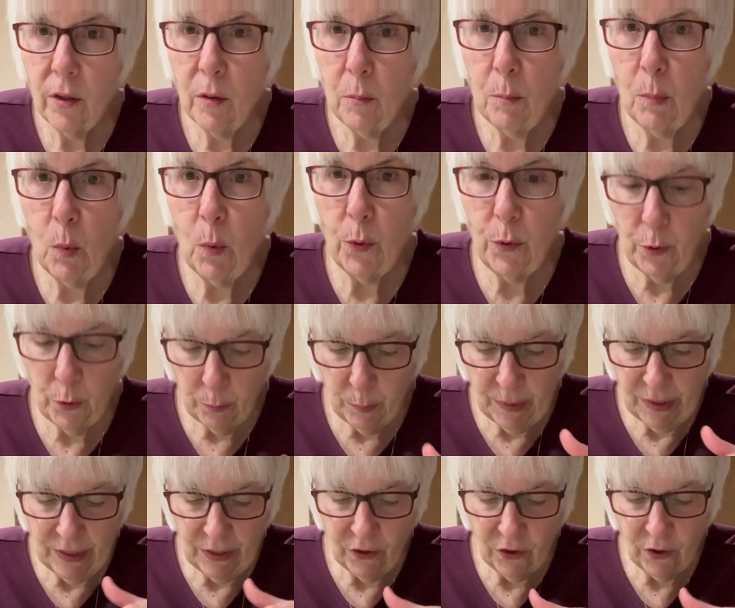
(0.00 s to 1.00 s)
border
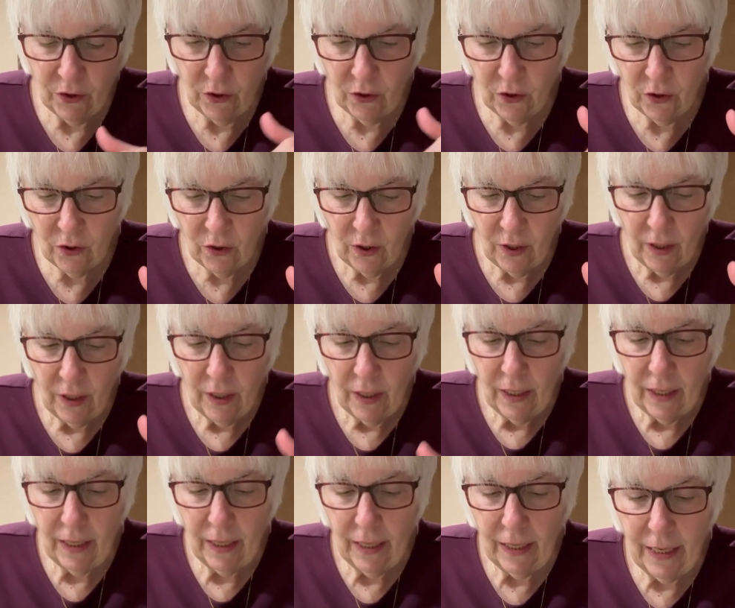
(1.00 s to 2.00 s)
pieces
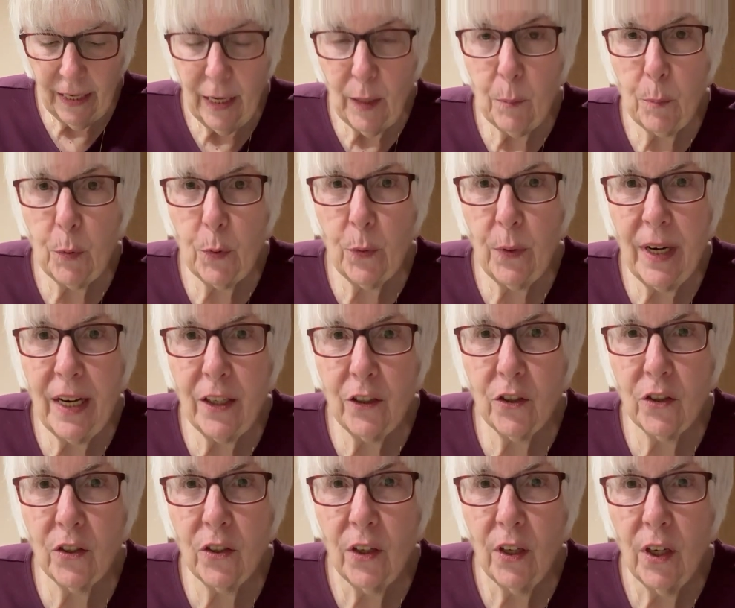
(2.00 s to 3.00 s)
and
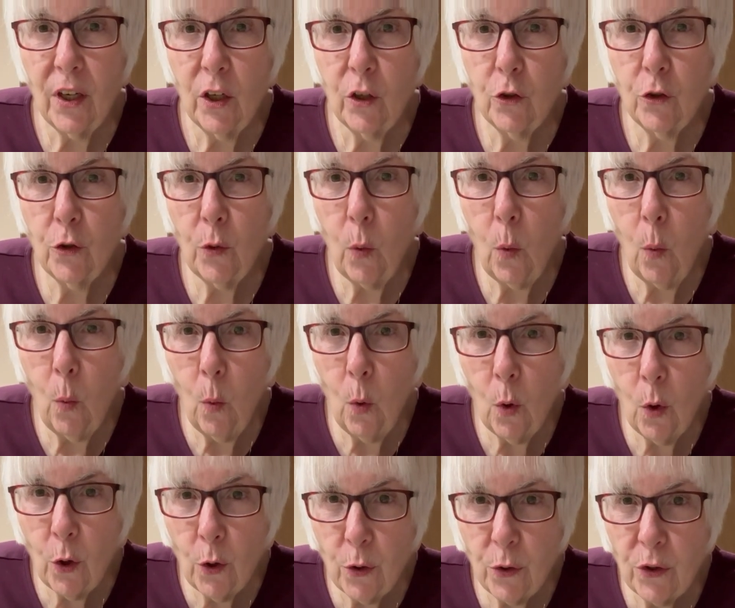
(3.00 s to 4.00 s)
press
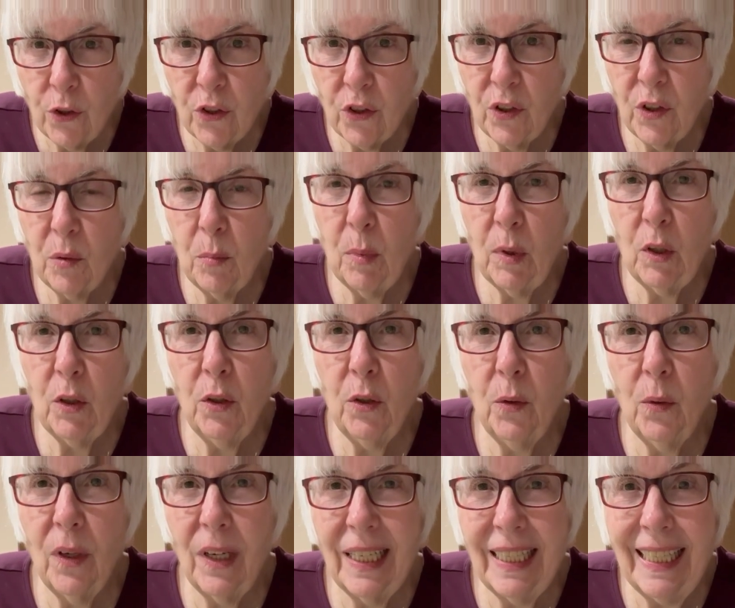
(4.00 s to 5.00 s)
towards the
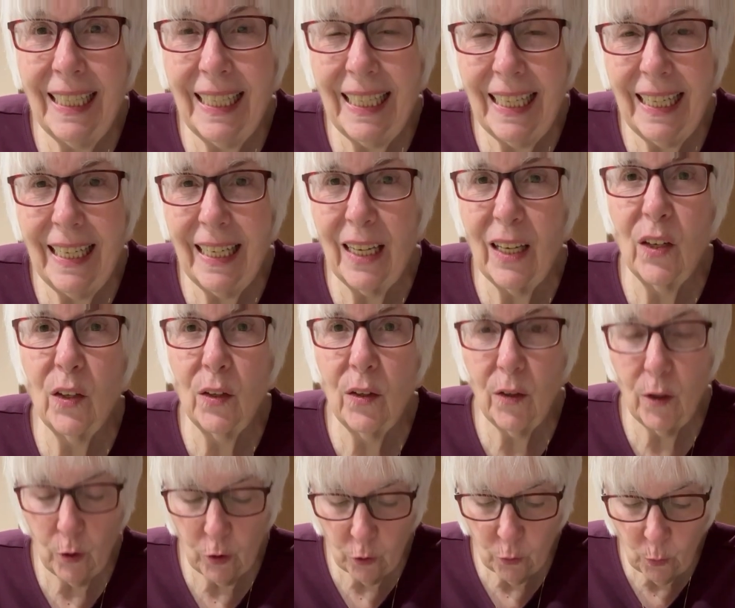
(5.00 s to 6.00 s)
blue again,
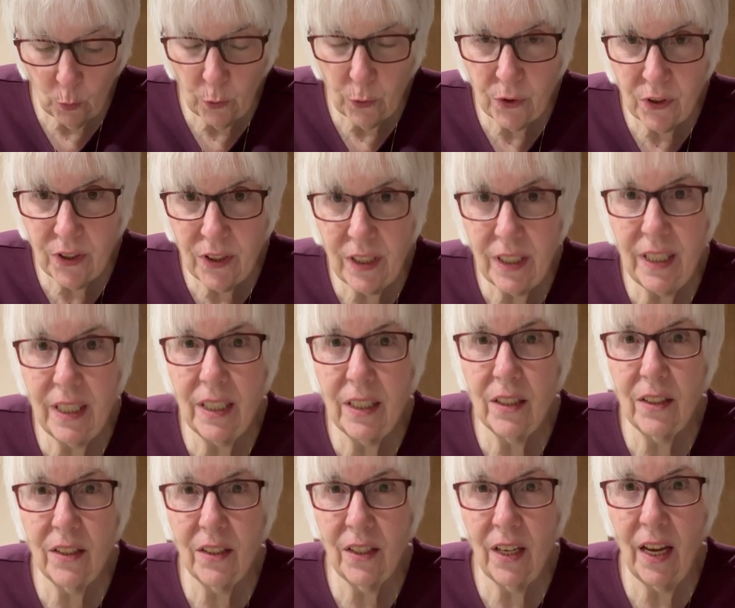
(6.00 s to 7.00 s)
or towards the
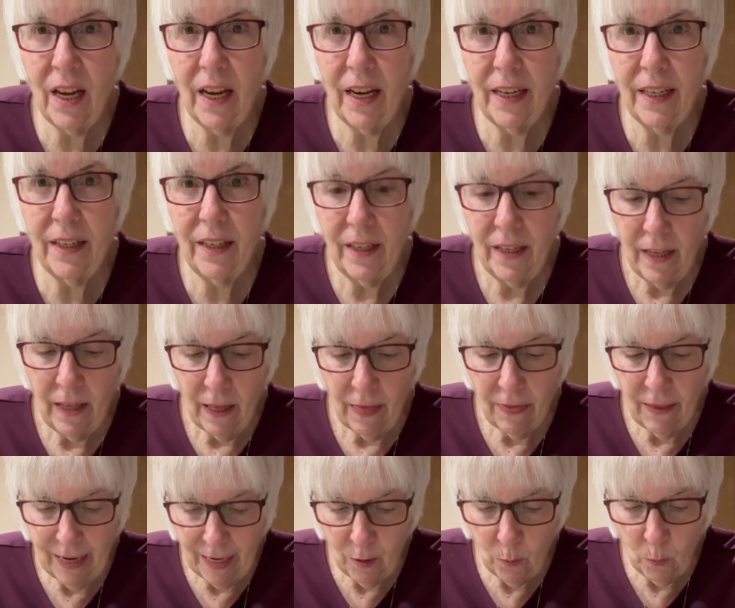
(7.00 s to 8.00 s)
inside.
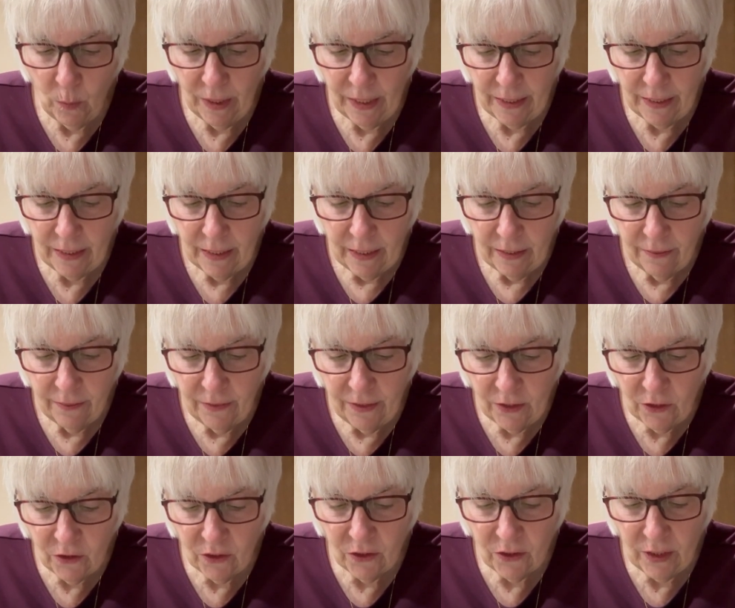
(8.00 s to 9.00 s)
That way
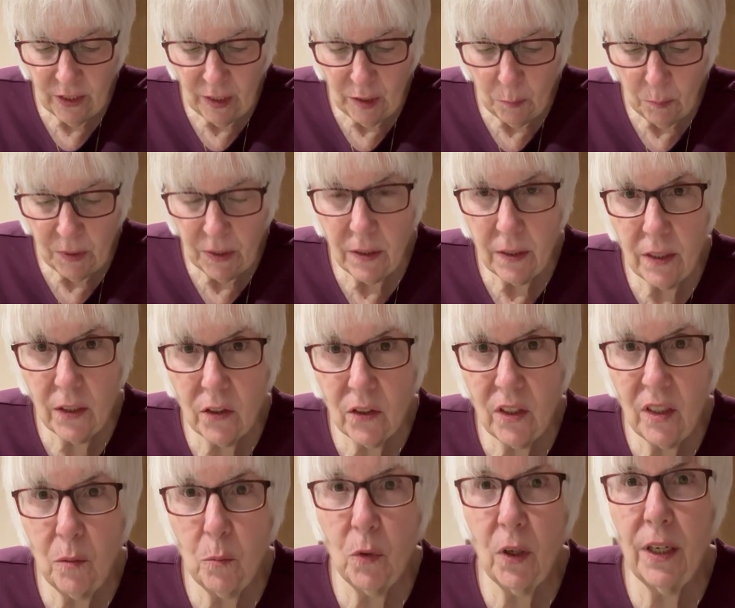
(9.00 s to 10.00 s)
this seam and this
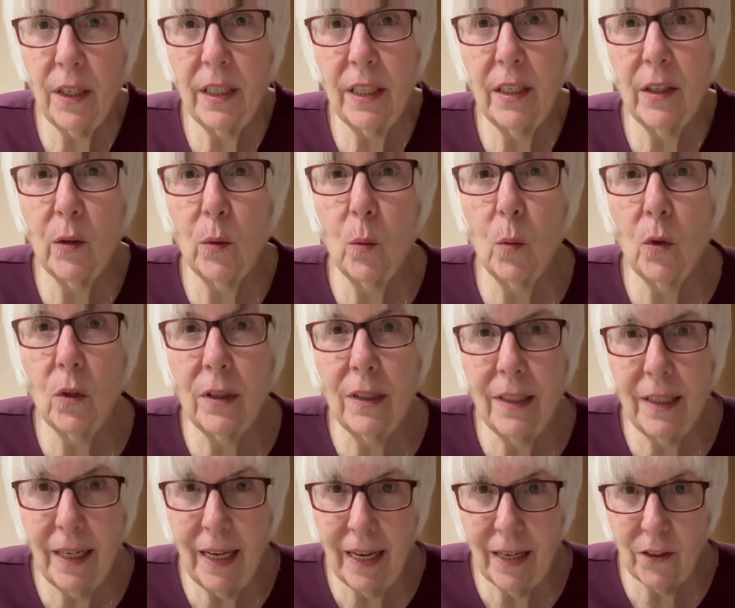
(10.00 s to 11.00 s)
seam right here will
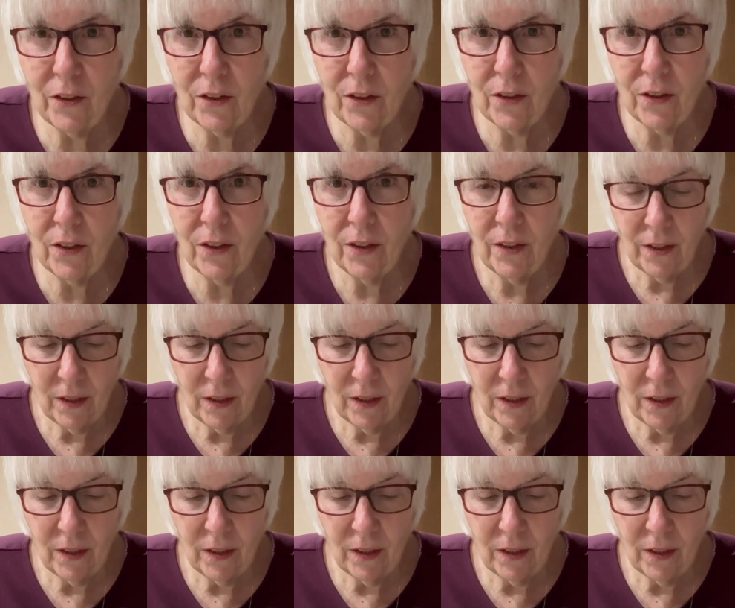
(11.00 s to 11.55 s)
nest.